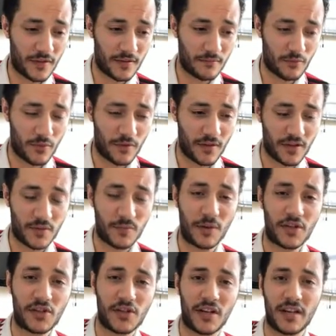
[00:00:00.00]
the, the
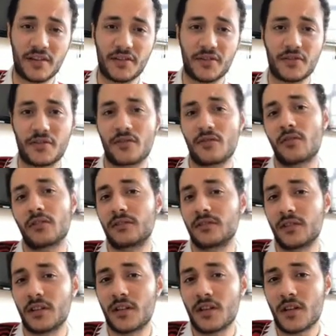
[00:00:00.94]
specialists, it's not
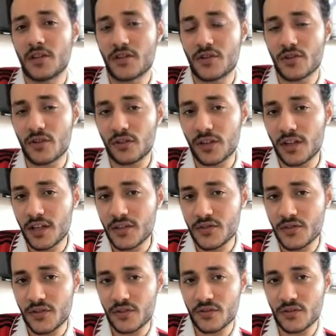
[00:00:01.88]
it's not
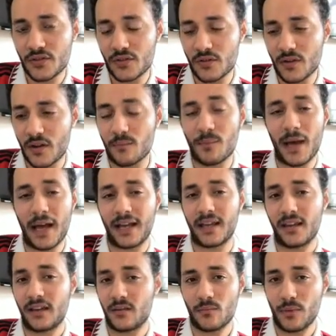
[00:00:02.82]
easy to
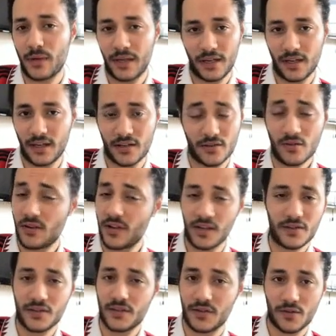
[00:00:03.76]
unpack it completely. It's not
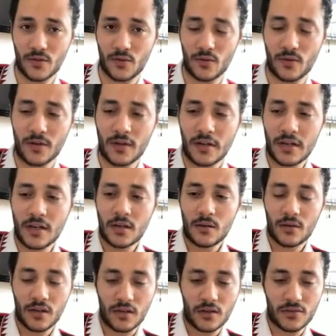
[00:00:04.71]
easy at all
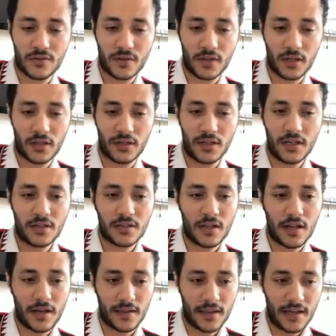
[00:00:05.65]
because in deals
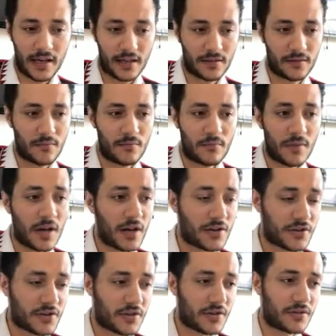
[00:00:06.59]
like that,
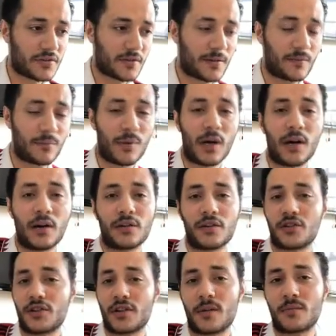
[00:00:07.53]
mergers and
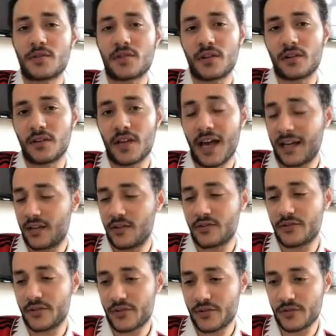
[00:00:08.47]
partnerships and
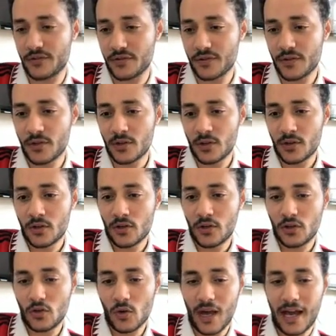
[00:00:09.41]
acquisitions,
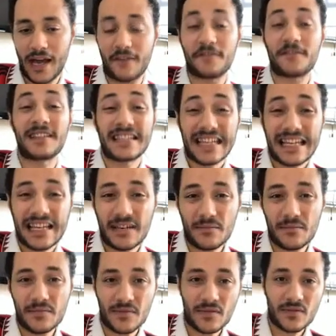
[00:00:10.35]
you have
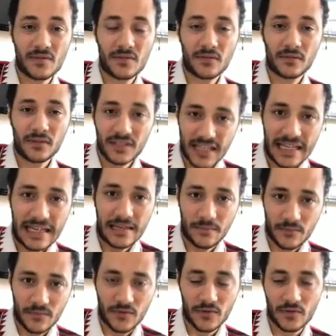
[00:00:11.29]
teams,
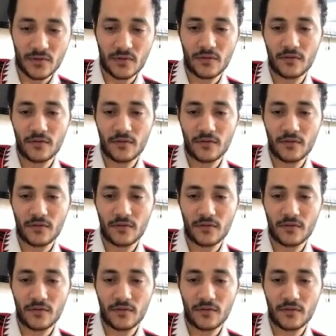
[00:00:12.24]
teams